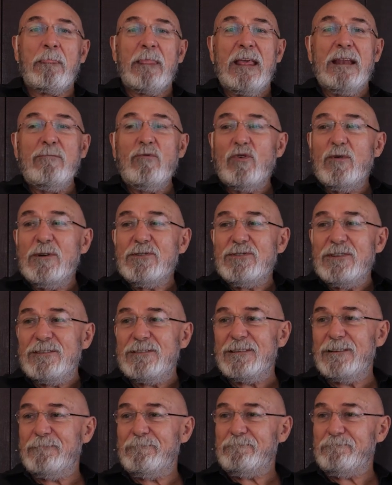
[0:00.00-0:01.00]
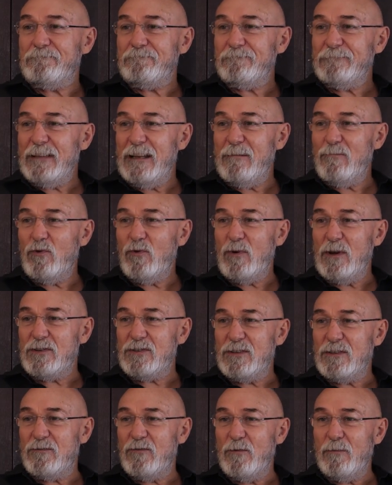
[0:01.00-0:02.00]
Any more questions? Any more
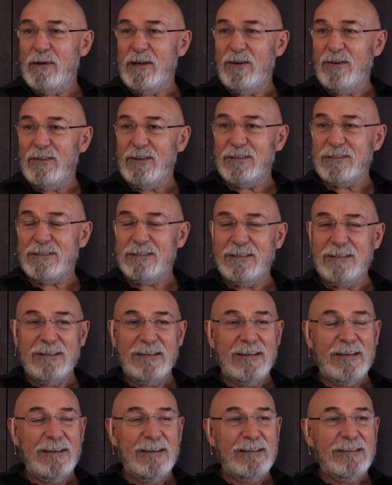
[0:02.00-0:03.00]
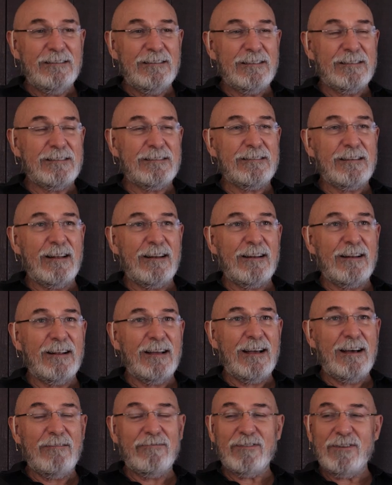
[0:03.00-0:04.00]
questions for me on this
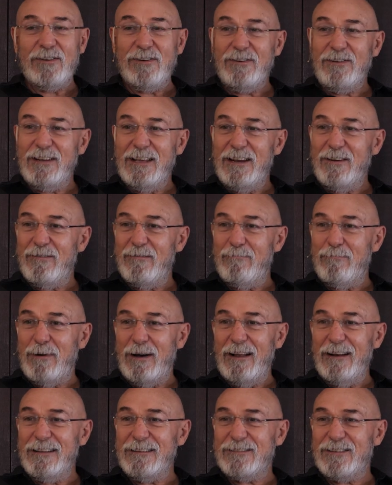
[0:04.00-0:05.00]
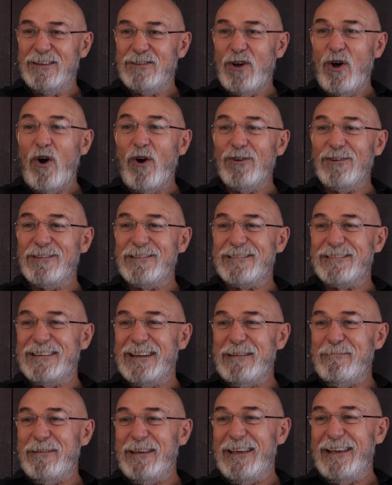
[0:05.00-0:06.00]
Saturday afternoon here in Bali? It's hot and
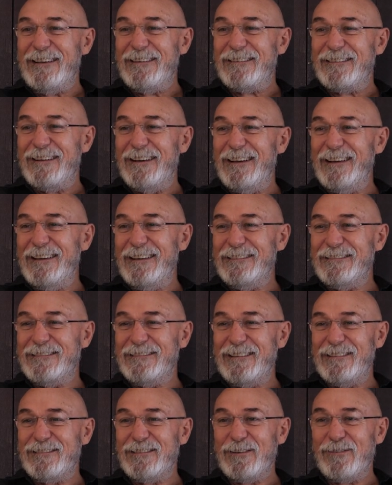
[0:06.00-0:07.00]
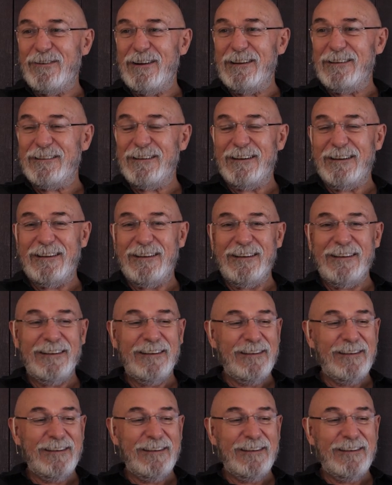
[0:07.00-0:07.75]
steamy here today. It's such a great day.